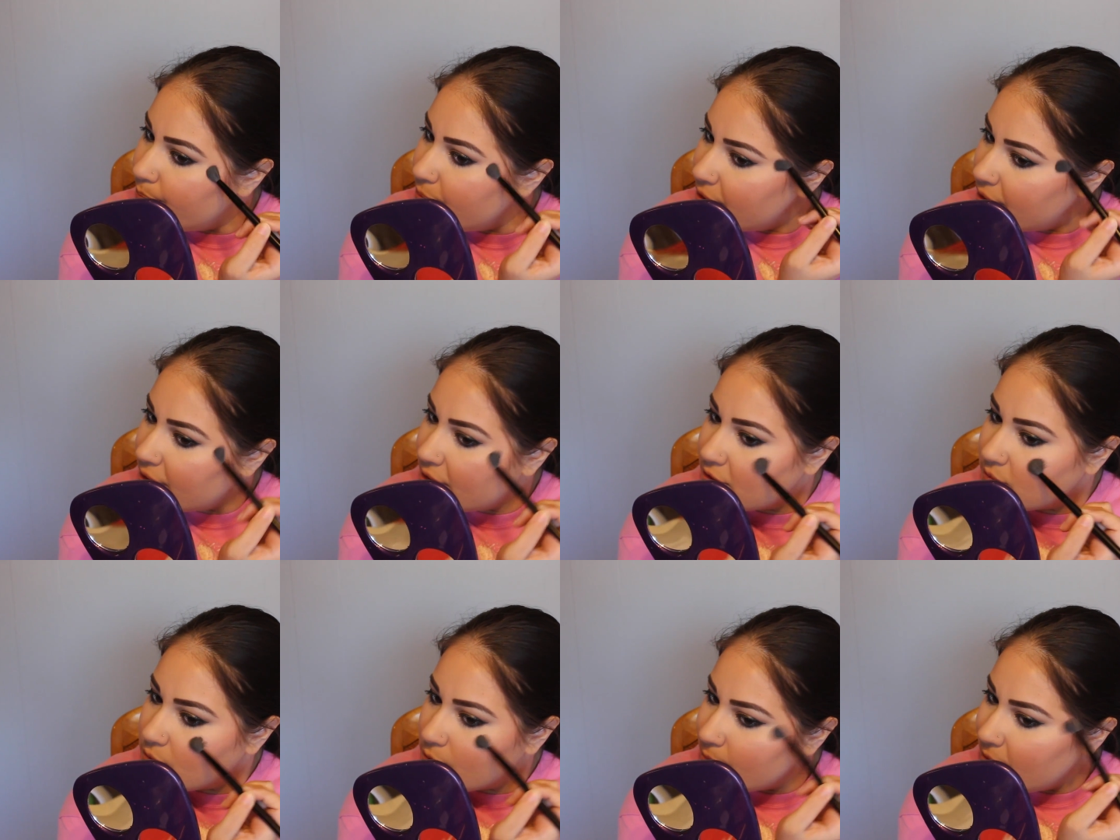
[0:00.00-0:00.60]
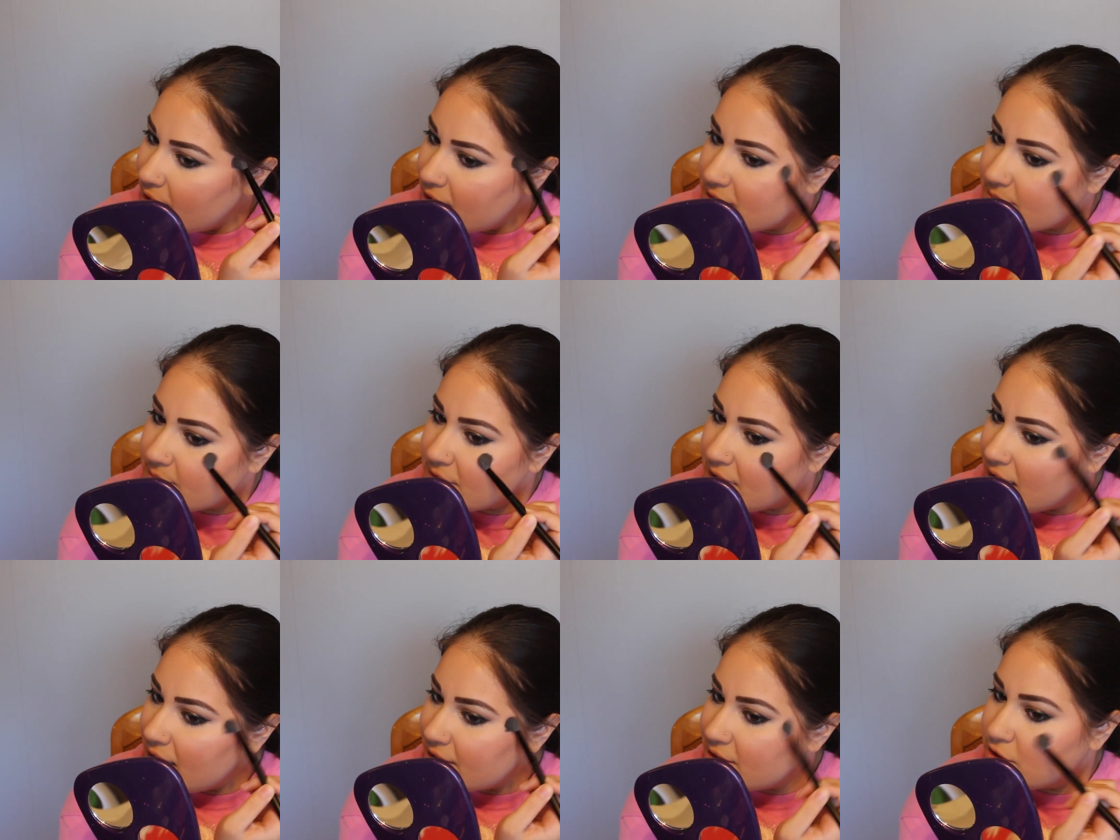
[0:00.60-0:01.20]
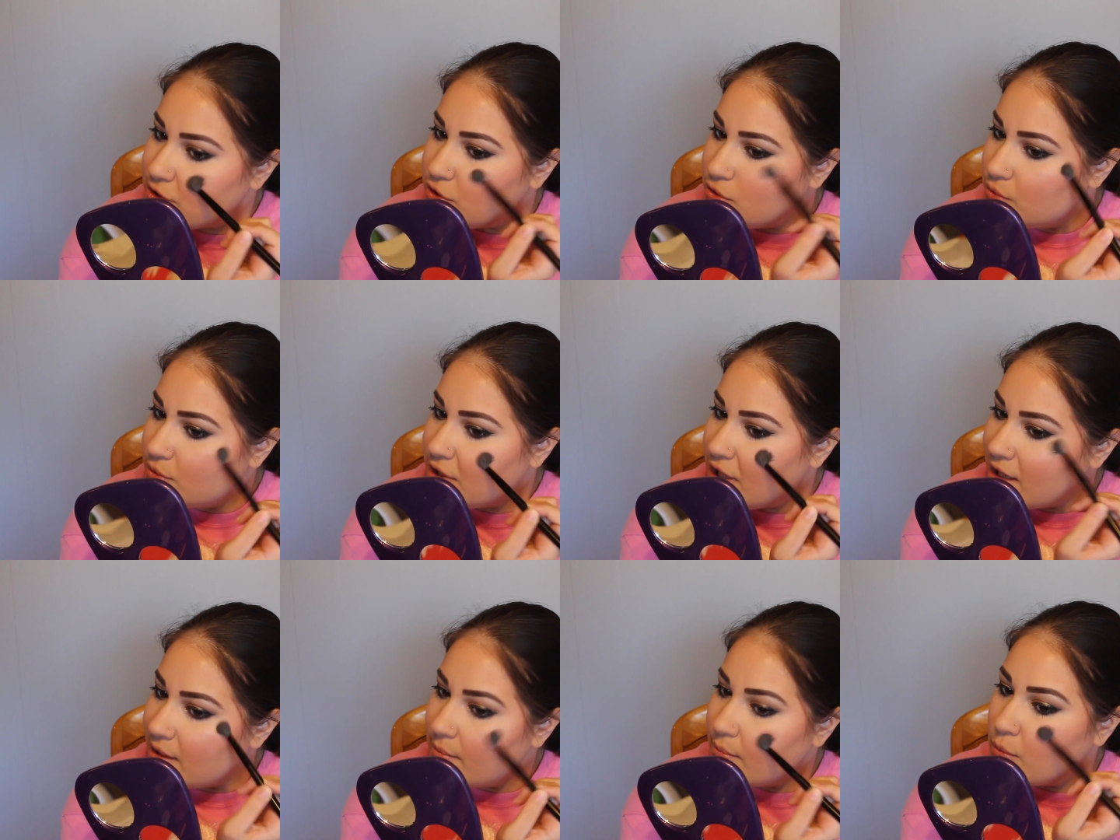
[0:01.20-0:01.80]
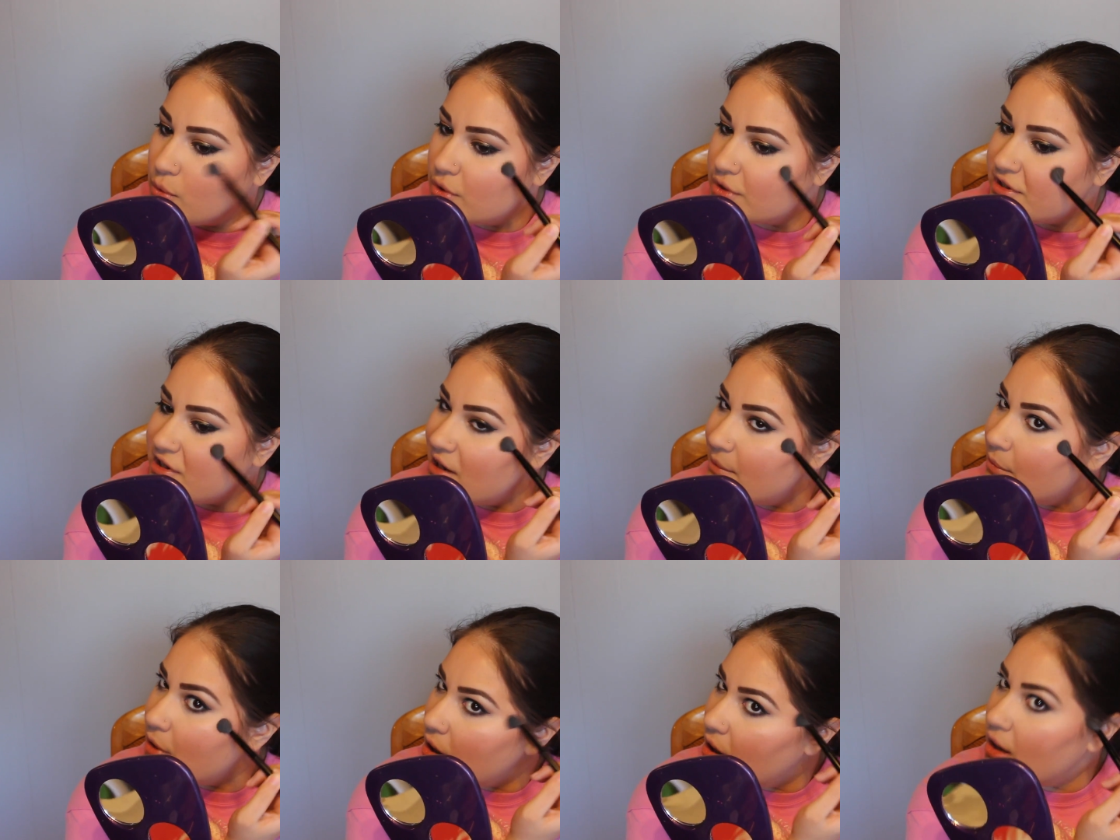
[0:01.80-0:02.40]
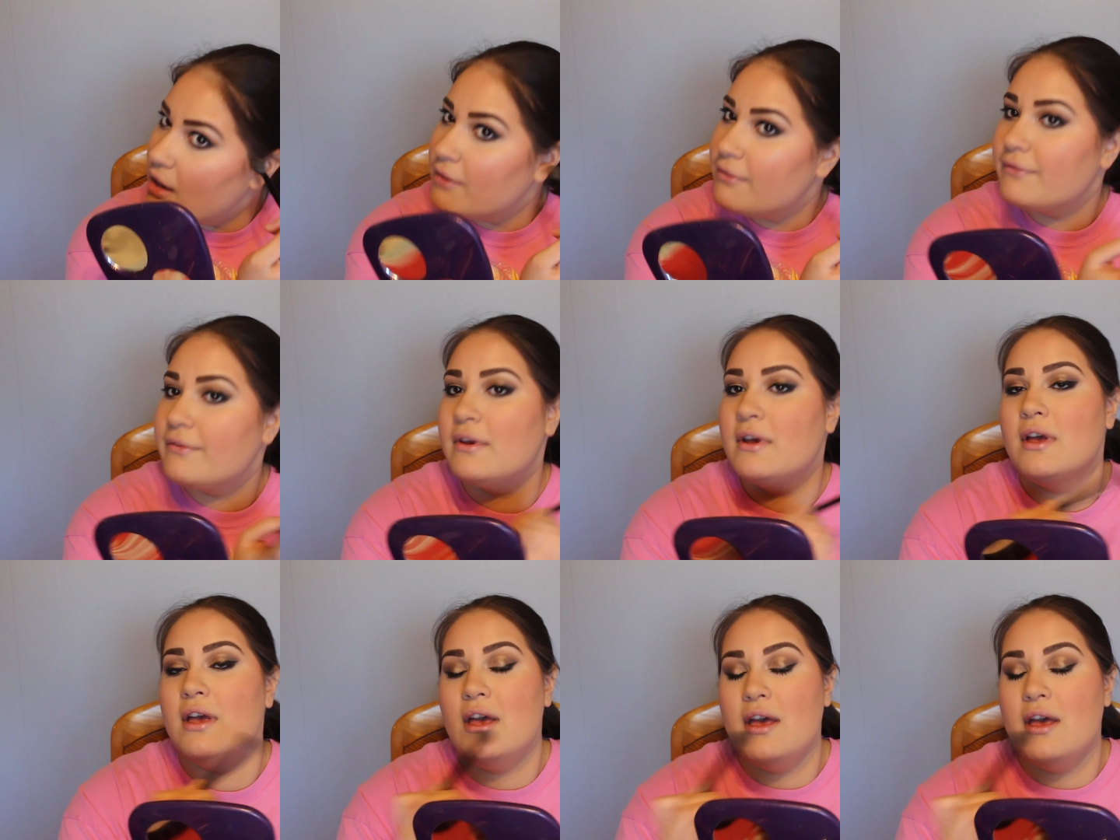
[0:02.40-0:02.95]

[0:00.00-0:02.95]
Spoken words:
Because where my husband had to take more time off